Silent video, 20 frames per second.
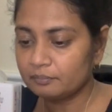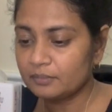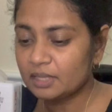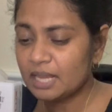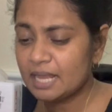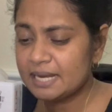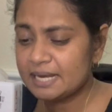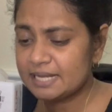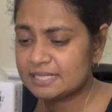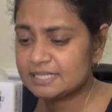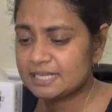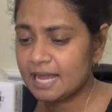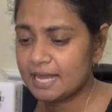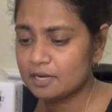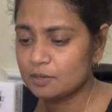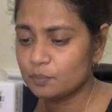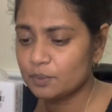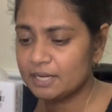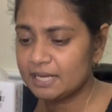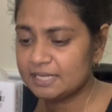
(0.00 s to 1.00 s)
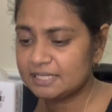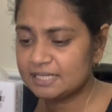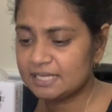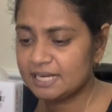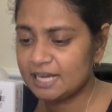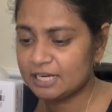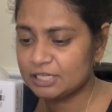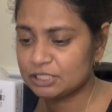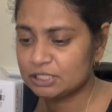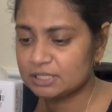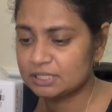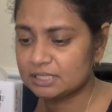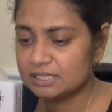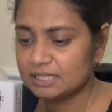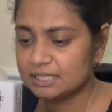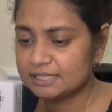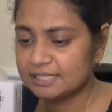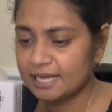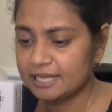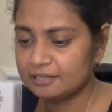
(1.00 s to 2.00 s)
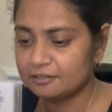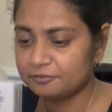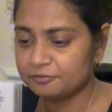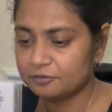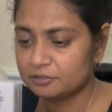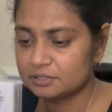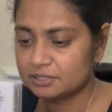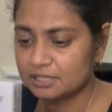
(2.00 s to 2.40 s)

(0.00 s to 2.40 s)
And that's kind of what I did. I just looked at the first